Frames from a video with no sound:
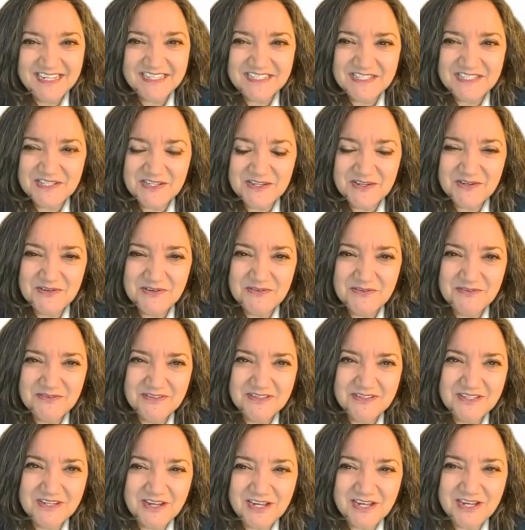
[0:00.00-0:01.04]
so
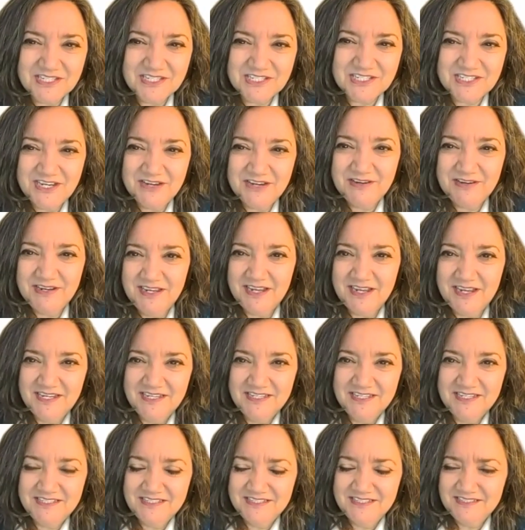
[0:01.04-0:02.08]
gosh, now
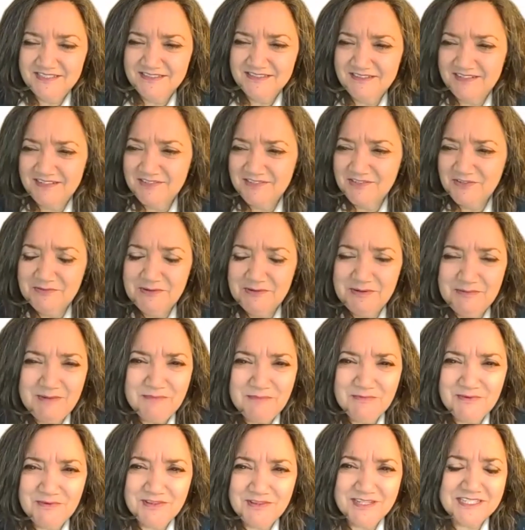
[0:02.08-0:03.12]
I don't
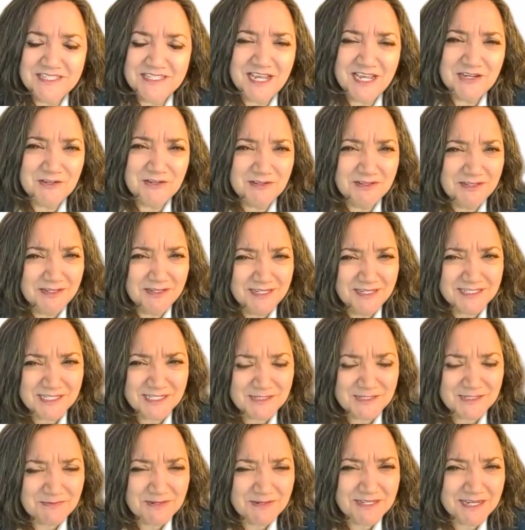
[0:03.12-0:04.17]
remember the title because
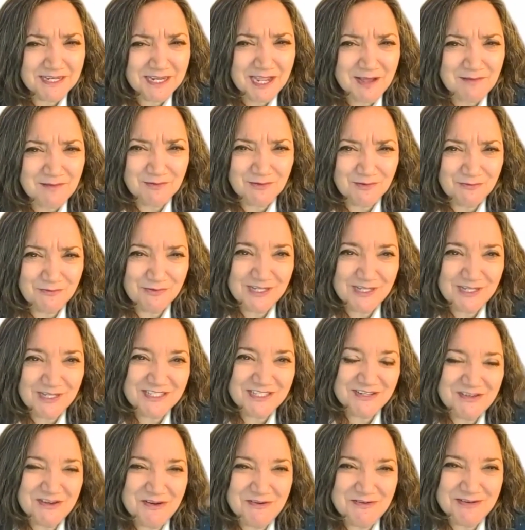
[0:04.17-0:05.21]
it's been a couple of weeks,
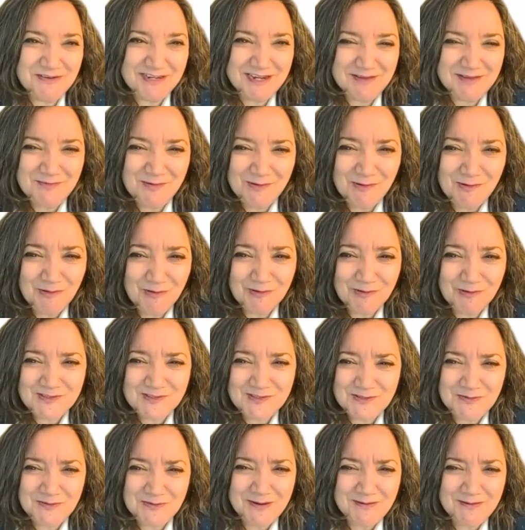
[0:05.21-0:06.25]
and I'm old,
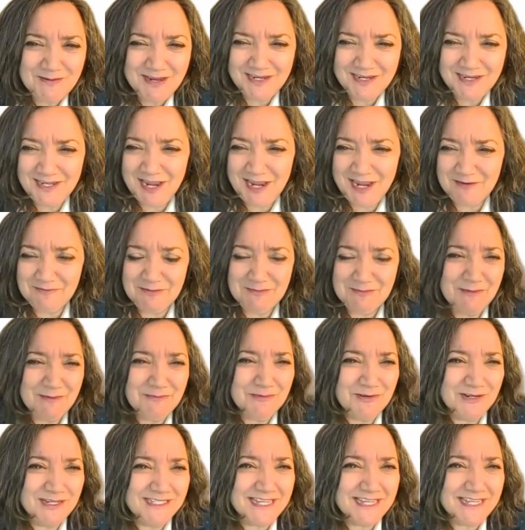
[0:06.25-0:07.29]
so I can't
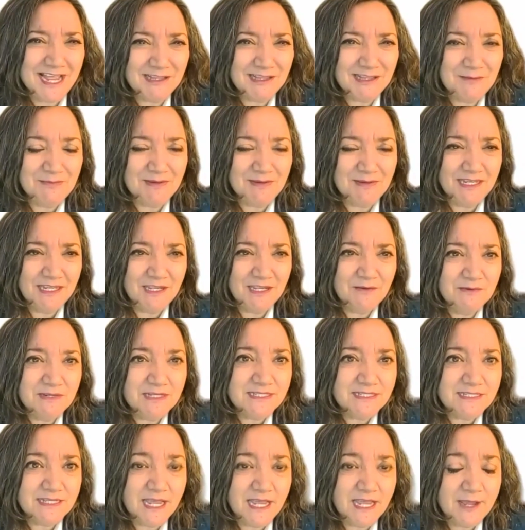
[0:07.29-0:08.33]
remember exactly, but it
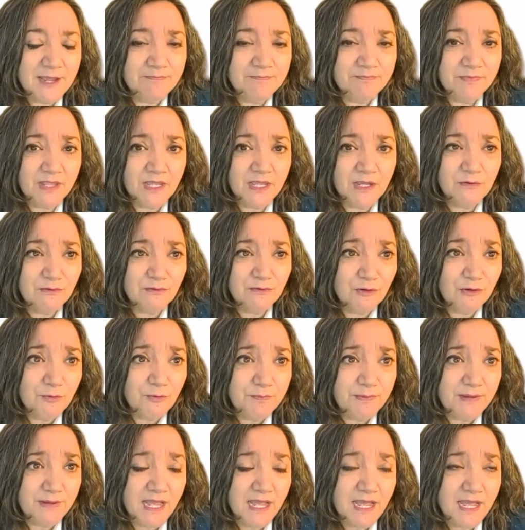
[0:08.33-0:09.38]
was a group
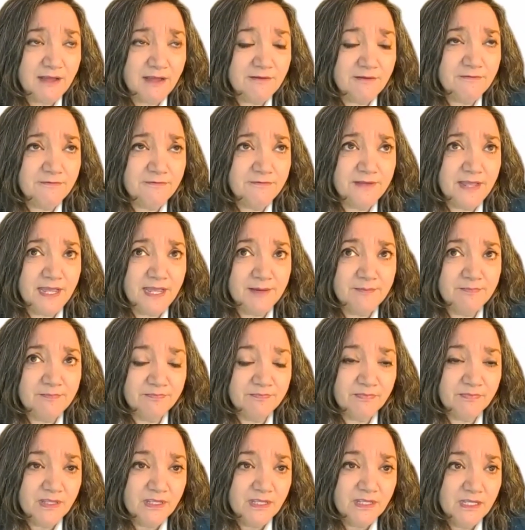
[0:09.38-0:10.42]
of
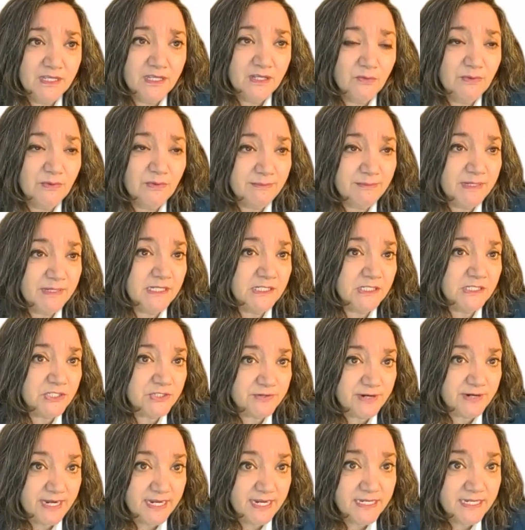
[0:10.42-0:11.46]
women in
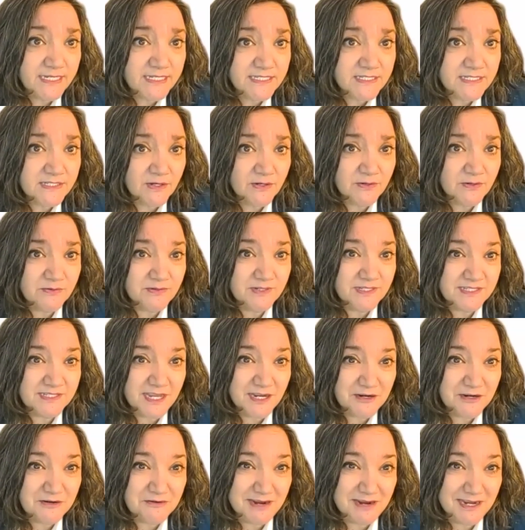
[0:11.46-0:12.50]
trade. So is
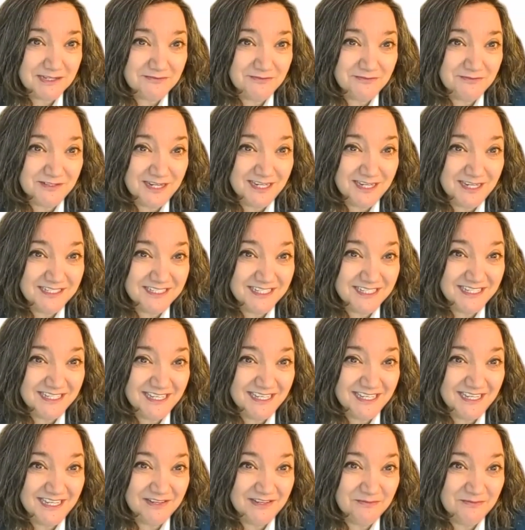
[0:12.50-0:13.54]
that correct, Fernanda?
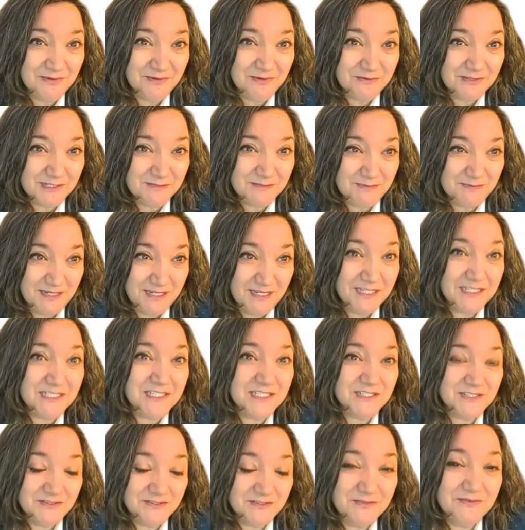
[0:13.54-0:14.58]
And we were speaking
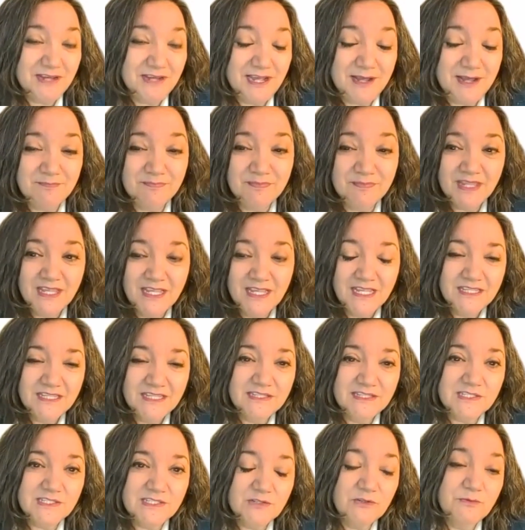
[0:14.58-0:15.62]
to
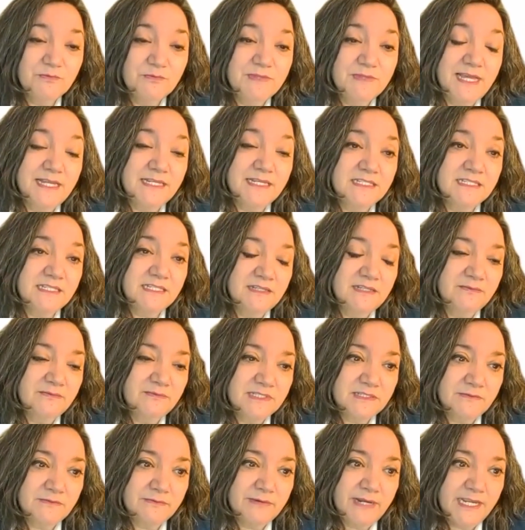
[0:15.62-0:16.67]
this group that
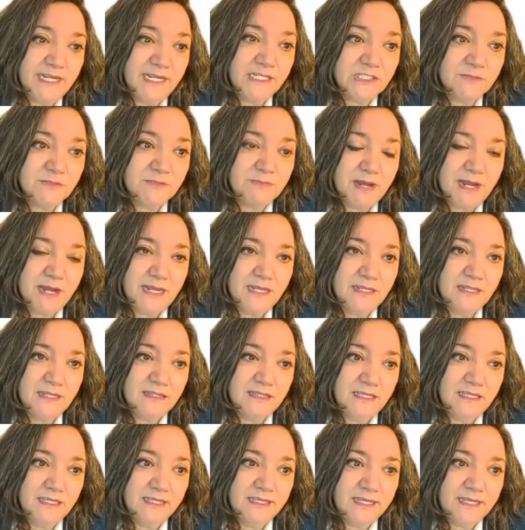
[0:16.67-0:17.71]
was arranged by
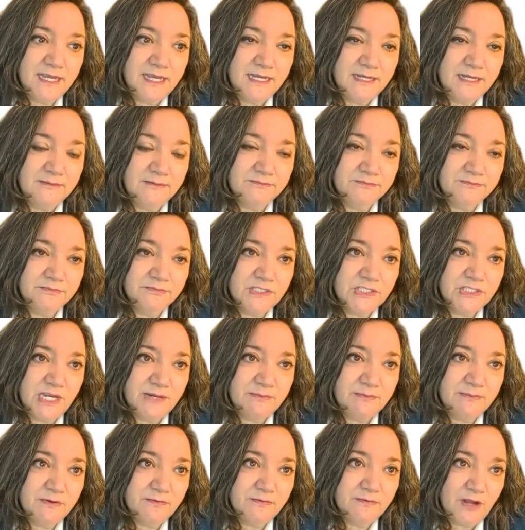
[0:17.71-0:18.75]
the
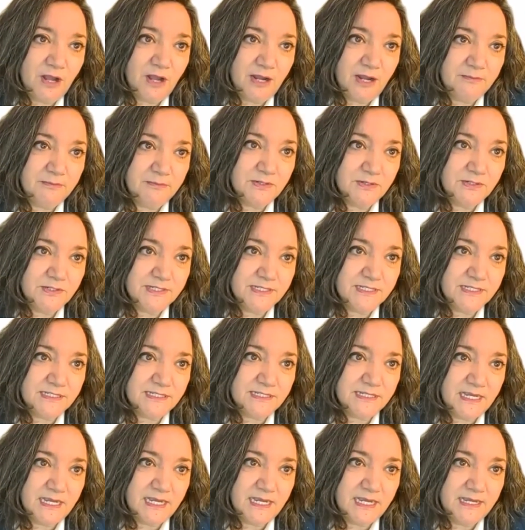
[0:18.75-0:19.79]
Chamber of Commerce
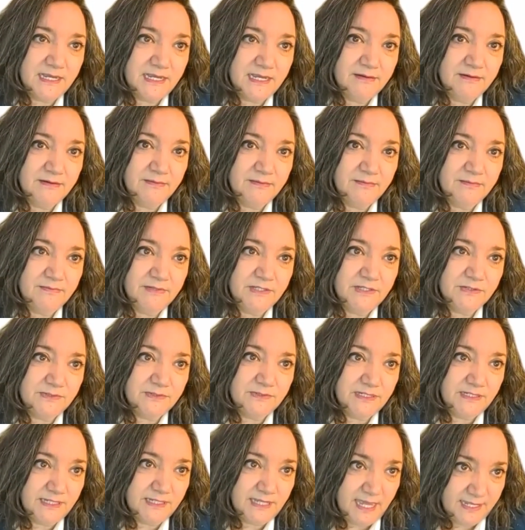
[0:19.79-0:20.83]

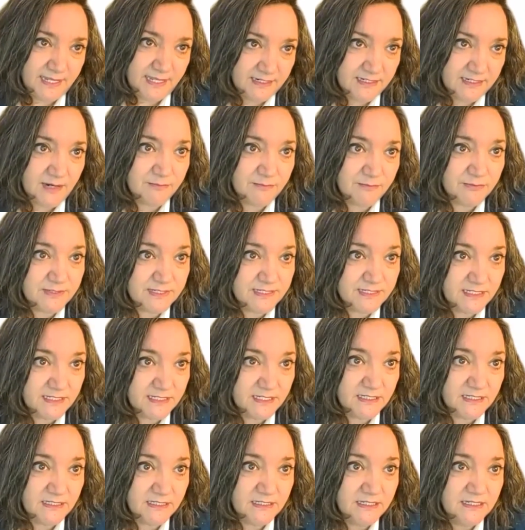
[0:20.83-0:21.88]
between Canada and
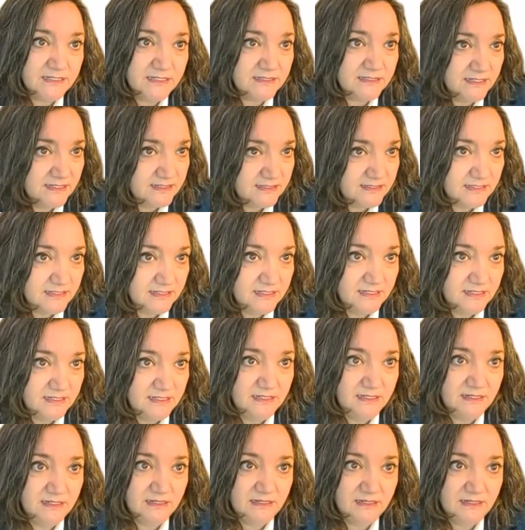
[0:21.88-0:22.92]
Brazil,
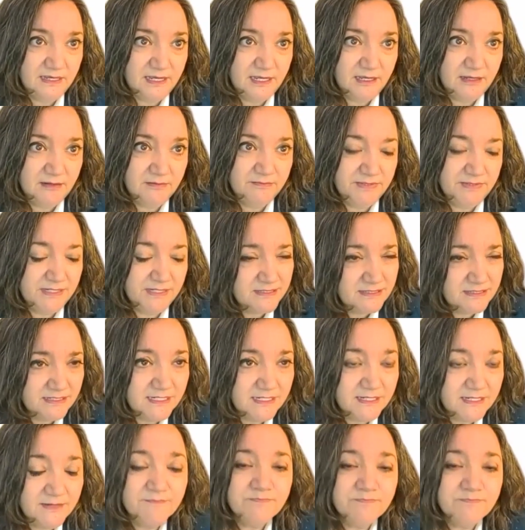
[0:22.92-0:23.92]
CCBC,